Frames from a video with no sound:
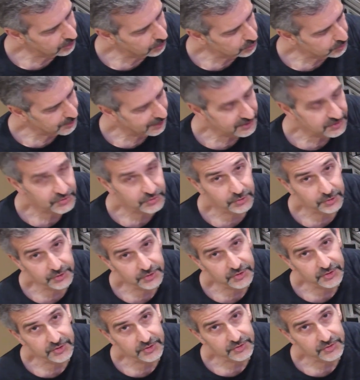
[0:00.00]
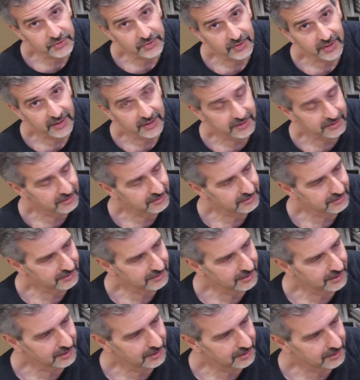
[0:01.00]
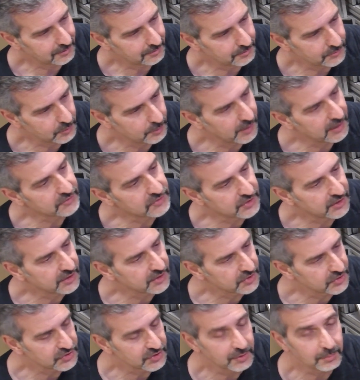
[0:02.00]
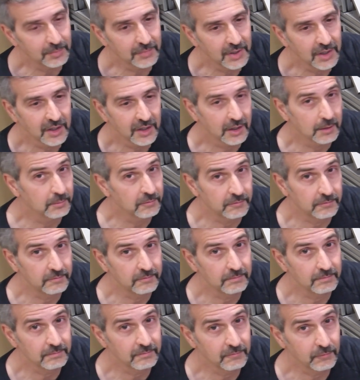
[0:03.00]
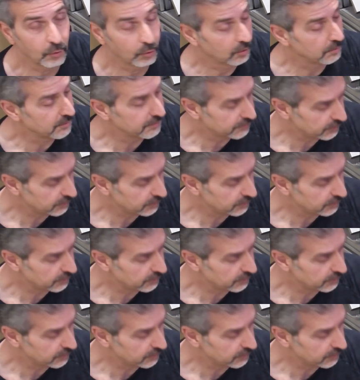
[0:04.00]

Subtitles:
goes by Cersei's that you may have seen in the Sim Hub forum